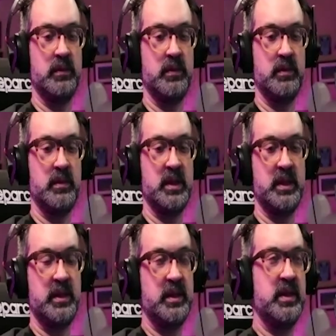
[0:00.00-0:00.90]

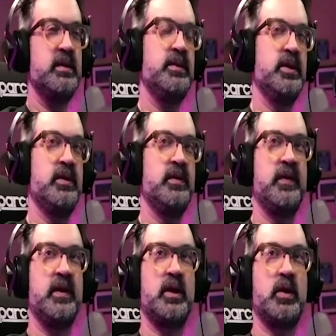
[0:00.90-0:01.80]
I don't know if
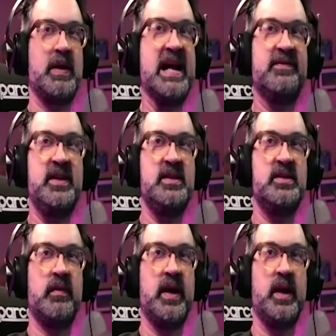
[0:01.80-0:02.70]
crafty is the
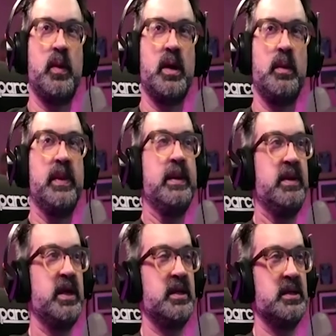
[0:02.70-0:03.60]
right word, maybe it
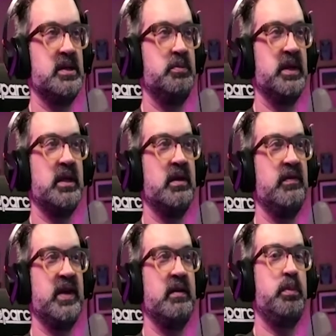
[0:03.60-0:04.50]
is, but a
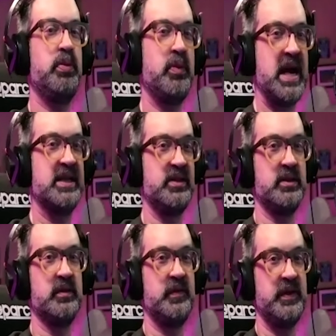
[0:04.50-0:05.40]
very practical
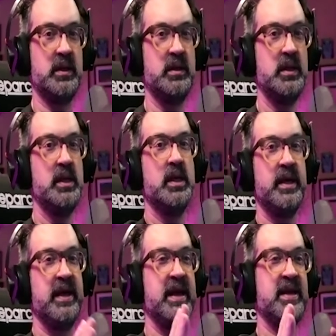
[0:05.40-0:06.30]
feel.
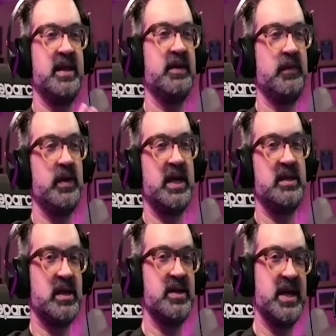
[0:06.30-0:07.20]
And I think if we had
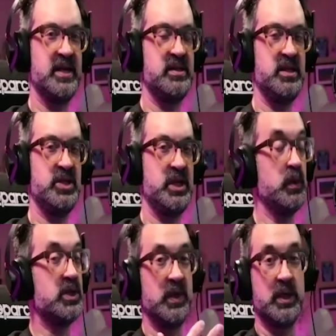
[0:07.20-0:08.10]
done that in C G,
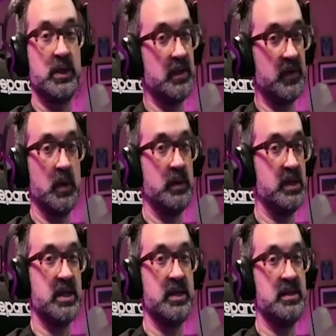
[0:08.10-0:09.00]
which we could have totally
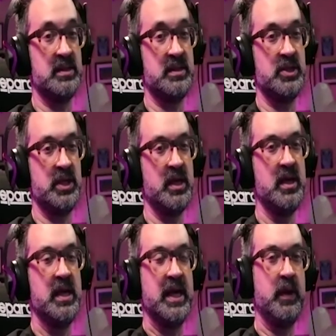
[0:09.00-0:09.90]
done in C G,
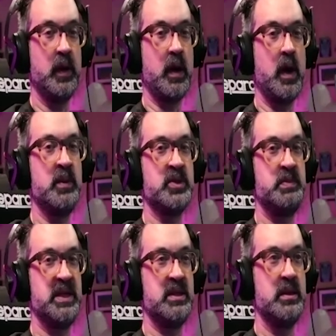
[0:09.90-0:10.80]
it would have almost
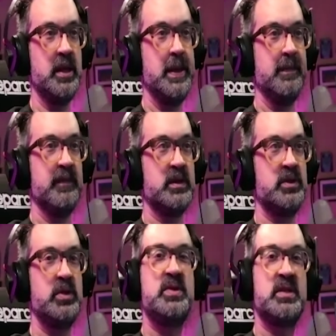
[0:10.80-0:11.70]
been too
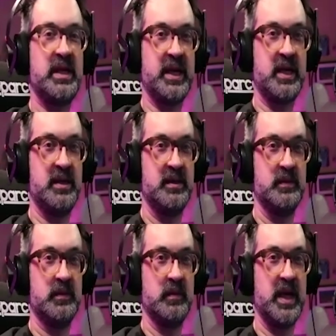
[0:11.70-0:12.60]
slick,
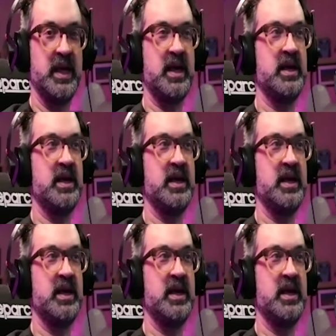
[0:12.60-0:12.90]
right? And